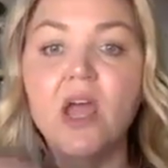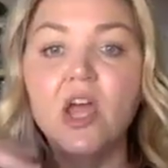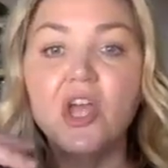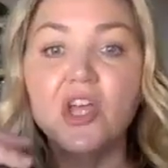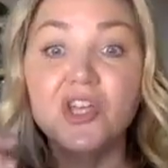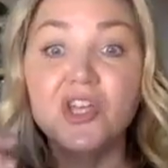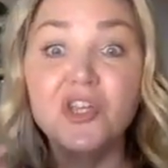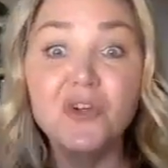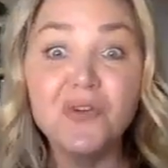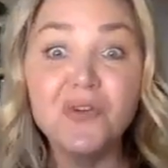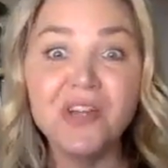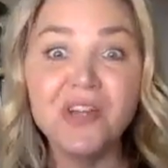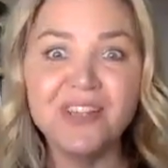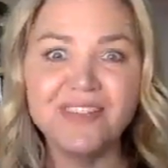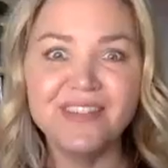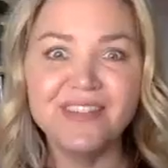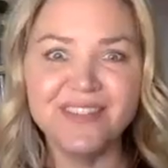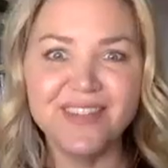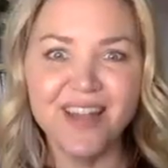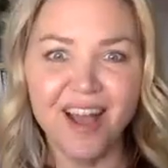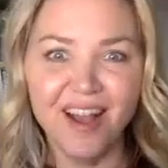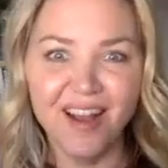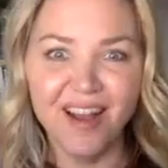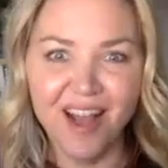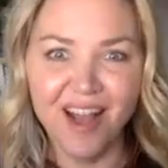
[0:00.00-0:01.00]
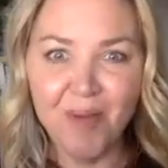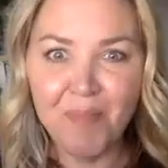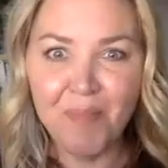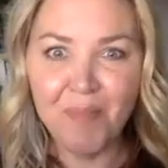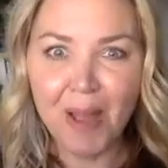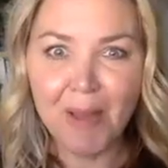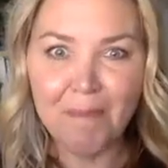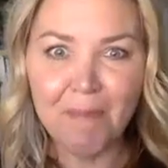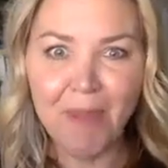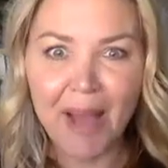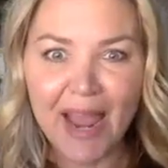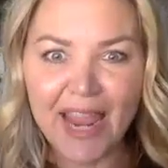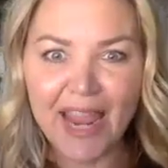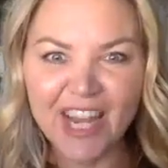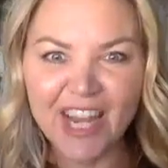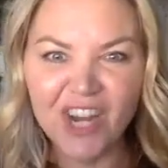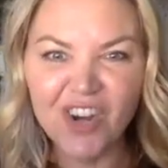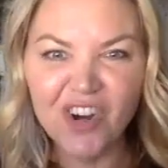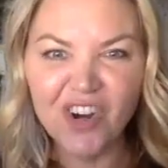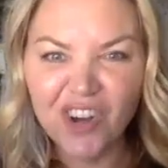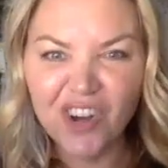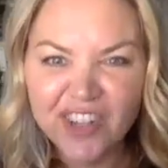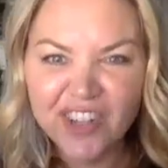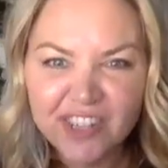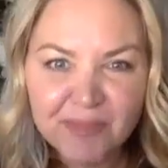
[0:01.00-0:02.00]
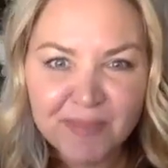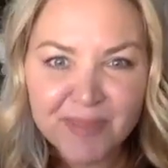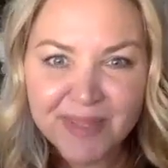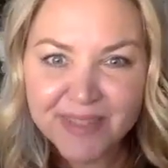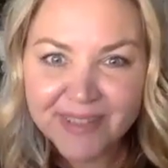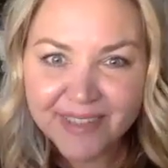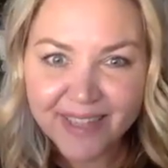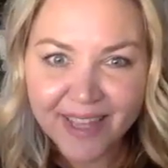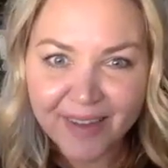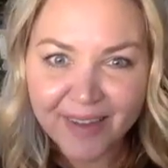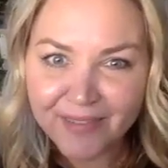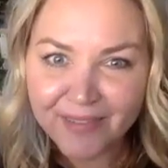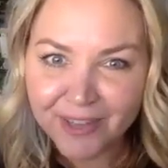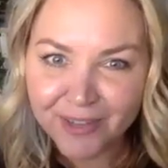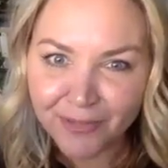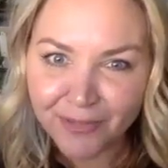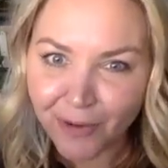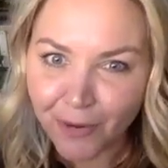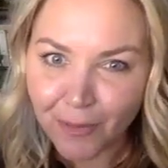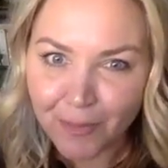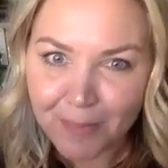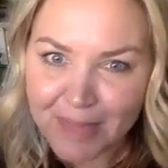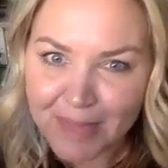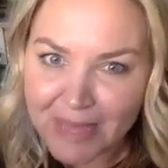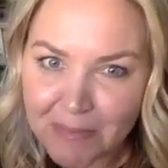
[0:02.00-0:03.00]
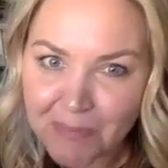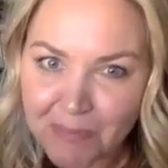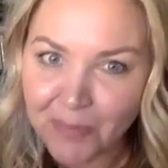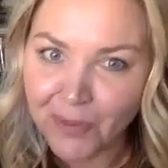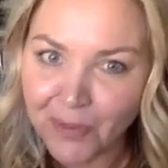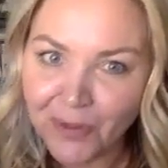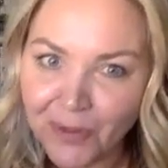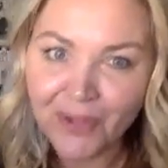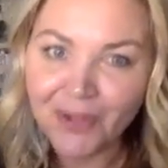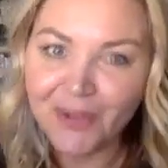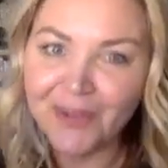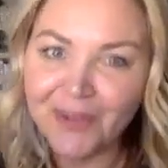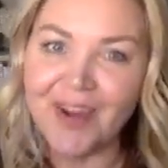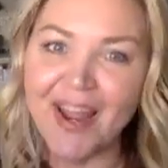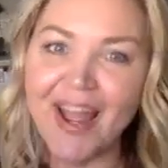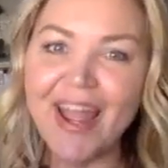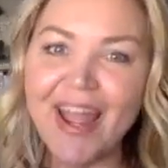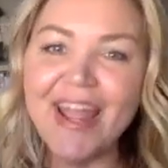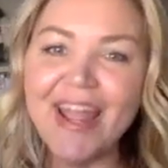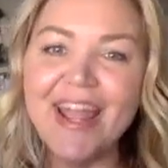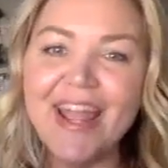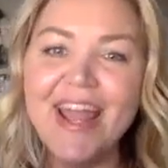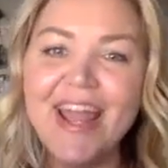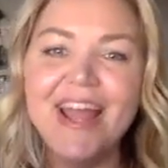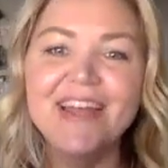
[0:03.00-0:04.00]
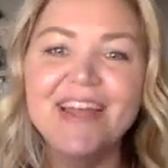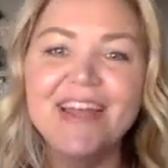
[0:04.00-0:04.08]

You could stock up by buying Christmas gifts for people, right?